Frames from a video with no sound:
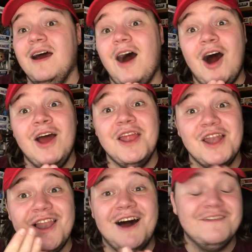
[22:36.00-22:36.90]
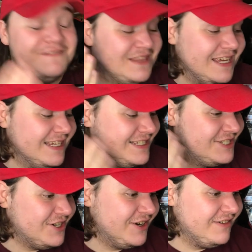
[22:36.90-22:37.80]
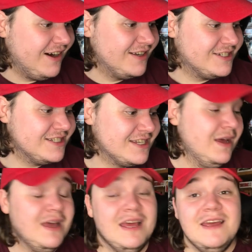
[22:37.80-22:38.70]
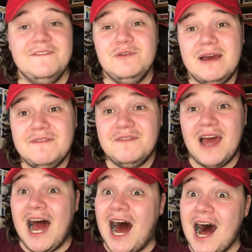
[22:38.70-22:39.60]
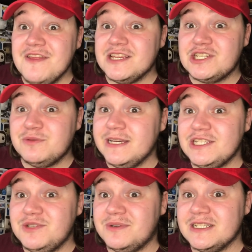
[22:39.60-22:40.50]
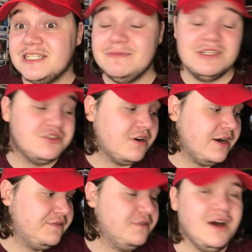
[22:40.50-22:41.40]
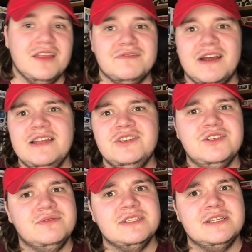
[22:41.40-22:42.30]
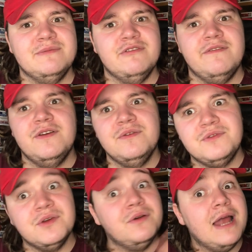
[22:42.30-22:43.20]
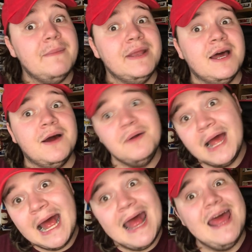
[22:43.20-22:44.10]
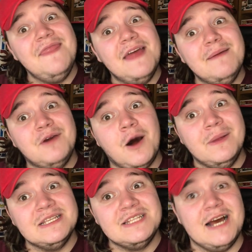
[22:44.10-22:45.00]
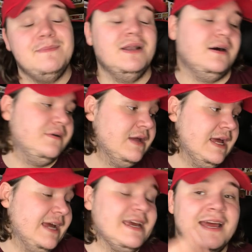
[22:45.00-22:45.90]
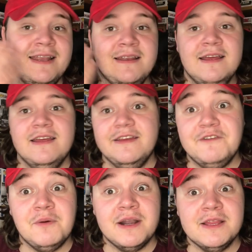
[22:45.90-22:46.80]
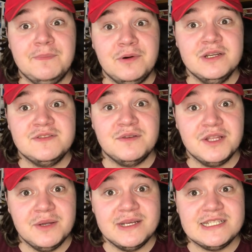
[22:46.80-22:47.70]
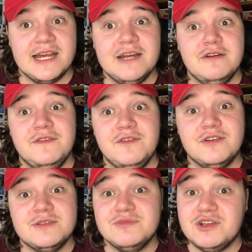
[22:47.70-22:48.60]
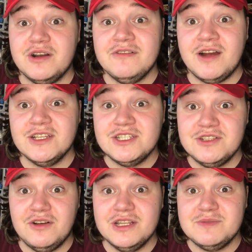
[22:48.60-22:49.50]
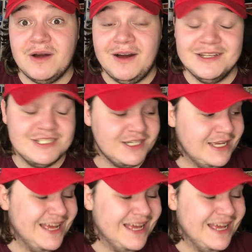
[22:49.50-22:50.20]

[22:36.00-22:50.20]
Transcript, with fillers: I love these Jolly Ranchers. If you have other sweets you want to see me try, if you've got other ranges you want to see me review, do let me know in them comments down below. Again, if you're one of the boys from the USA, or if you've got some Jolly Ranchers knowledge behind you,